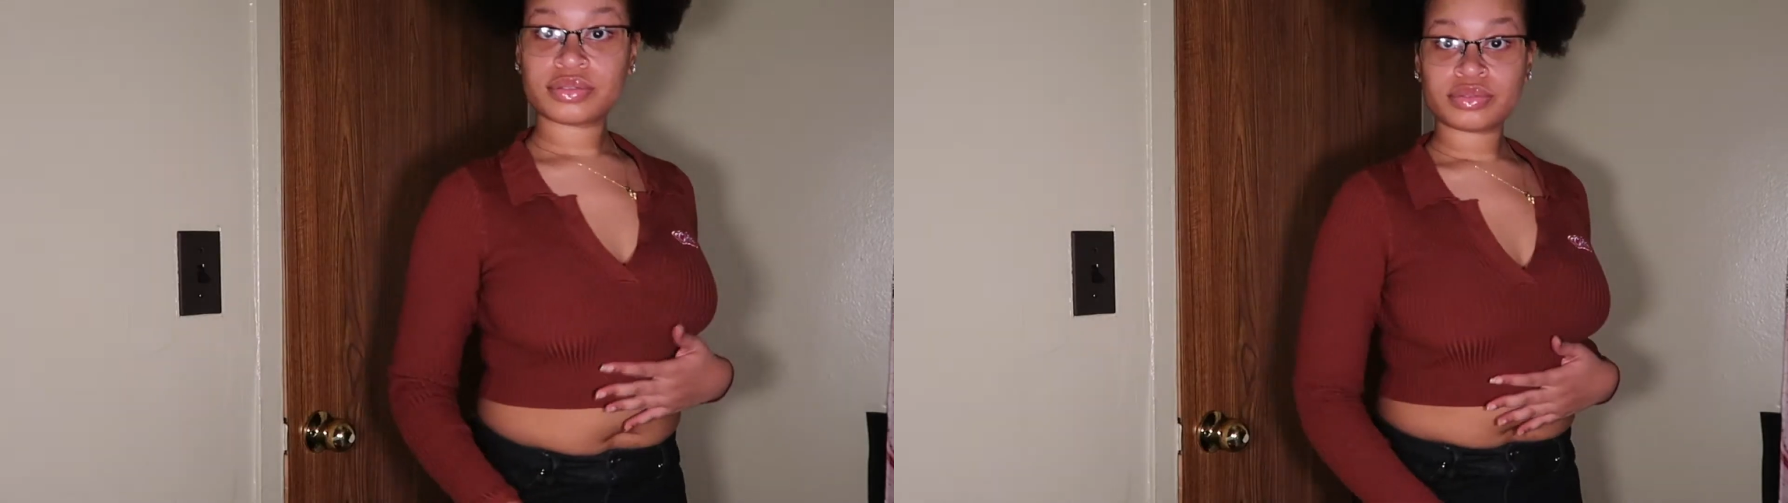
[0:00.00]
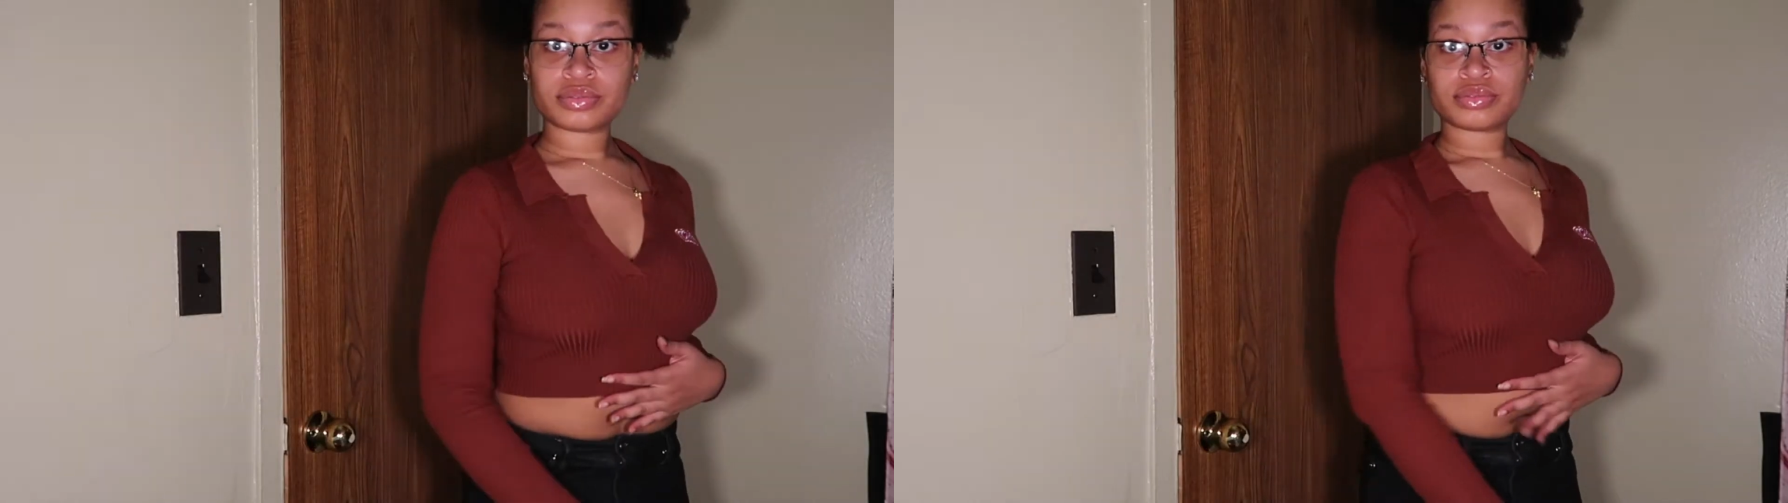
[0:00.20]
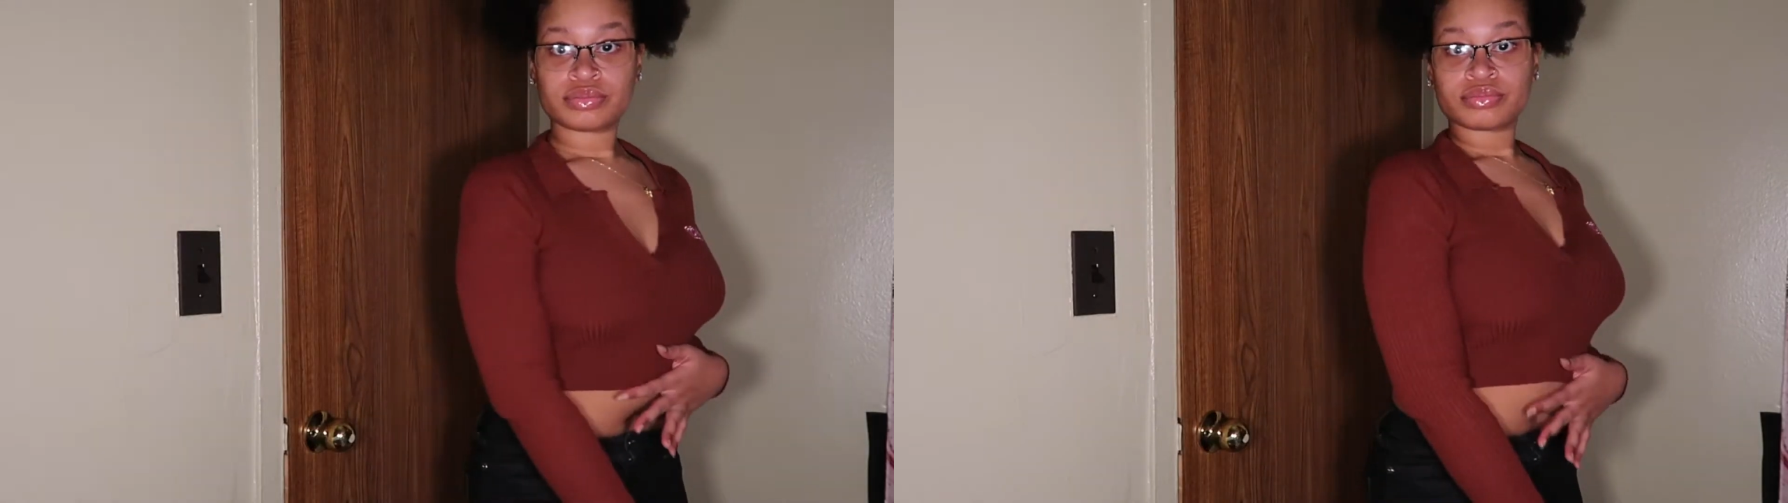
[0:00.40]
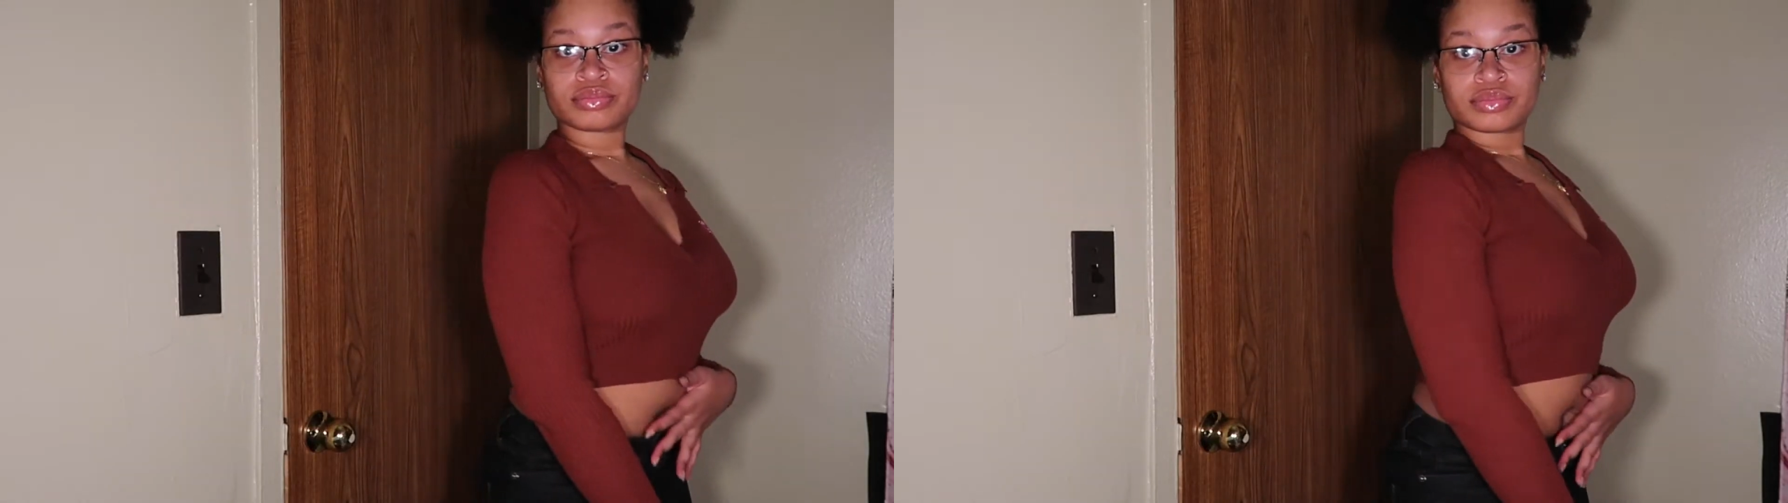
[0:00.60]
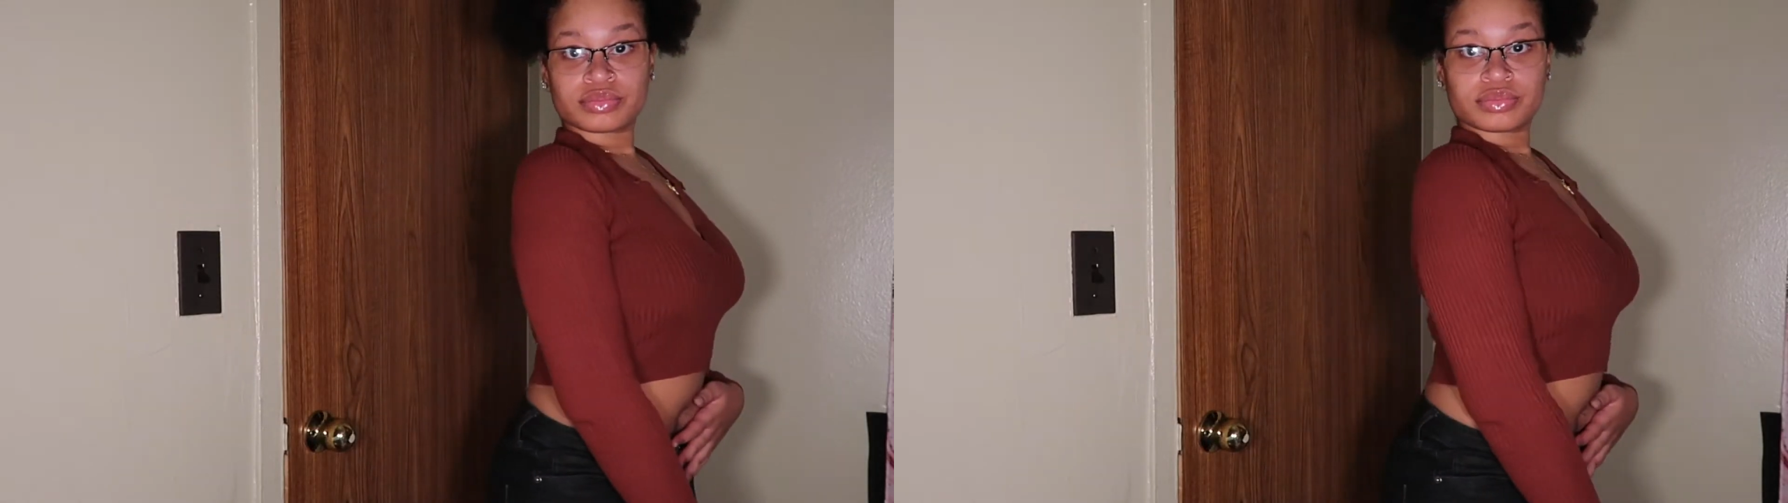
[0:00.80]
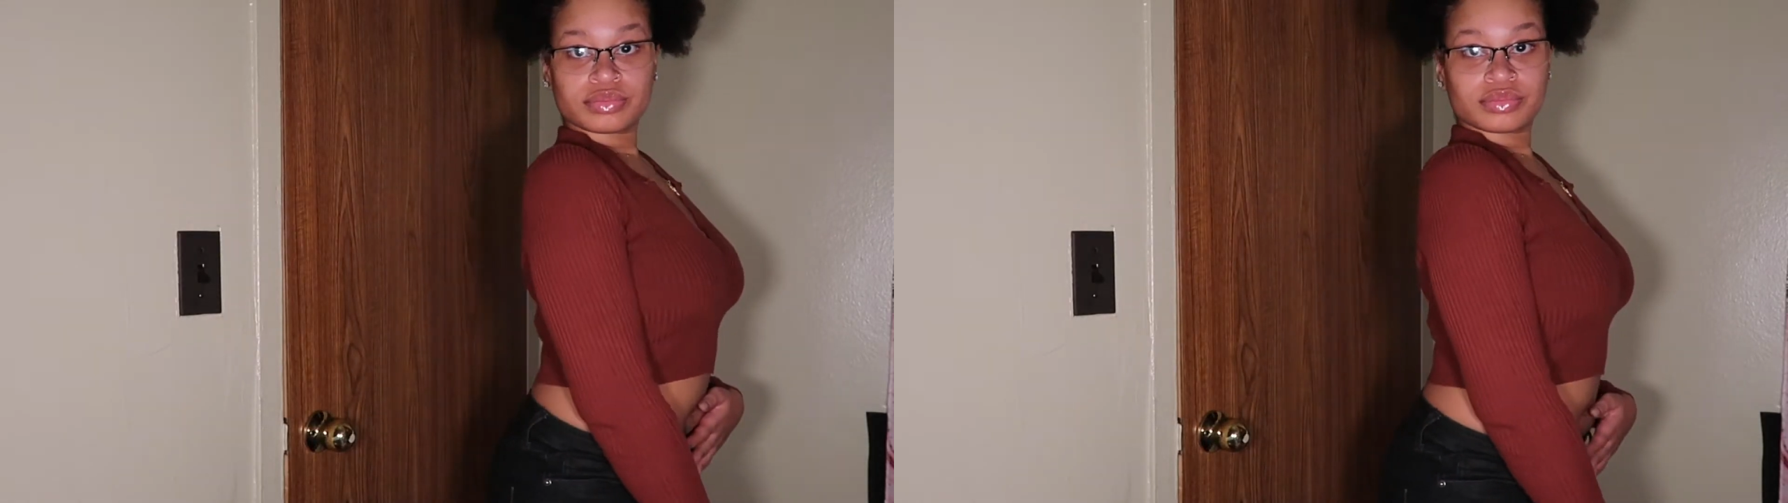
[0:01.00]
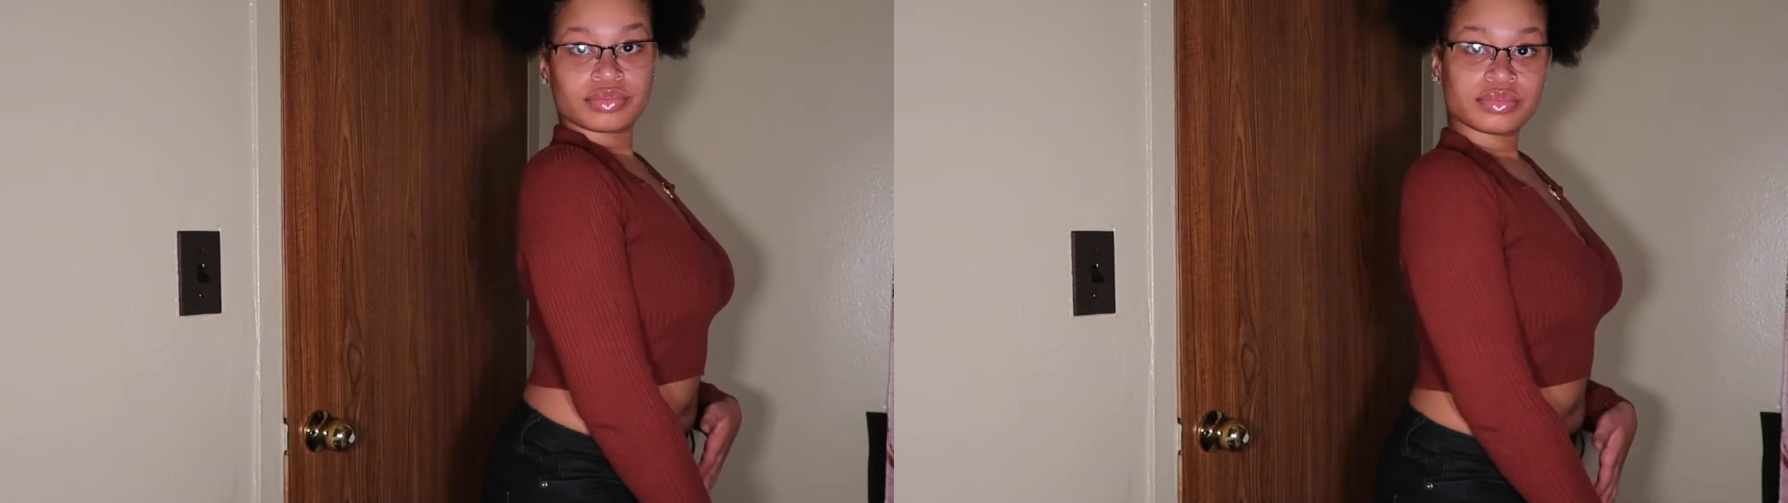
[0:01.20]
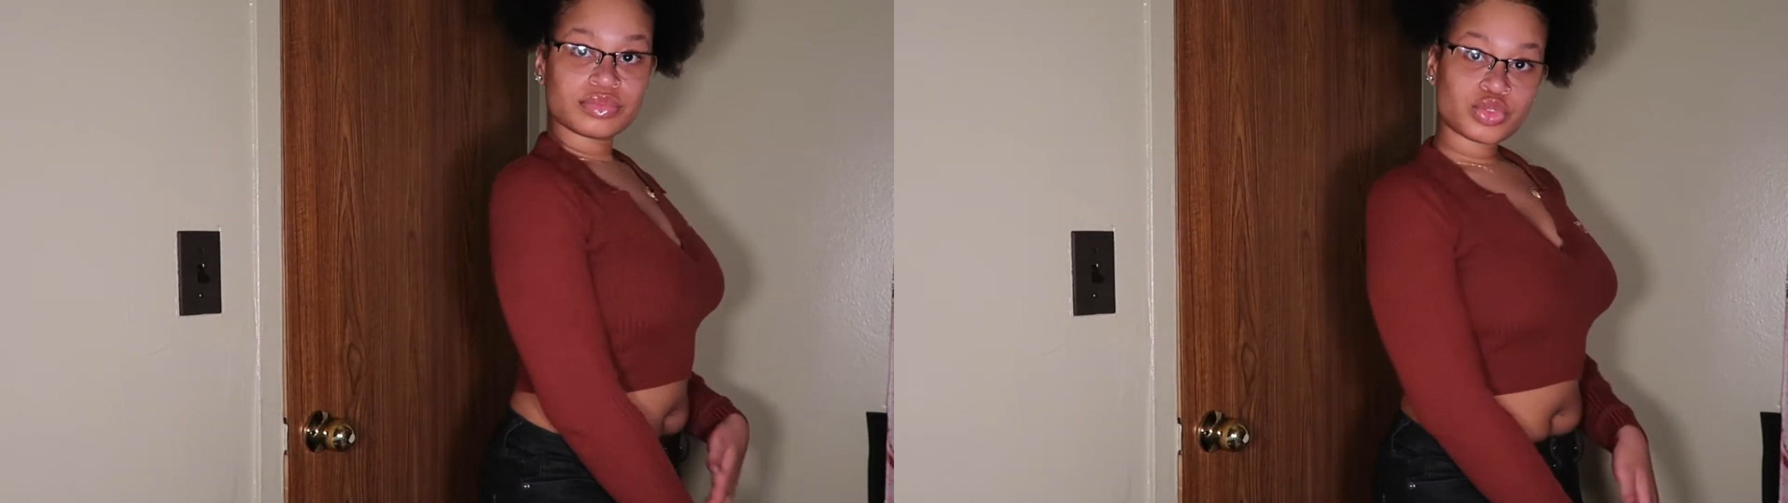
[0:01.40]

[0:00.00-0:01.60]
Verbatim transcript: brown crop top.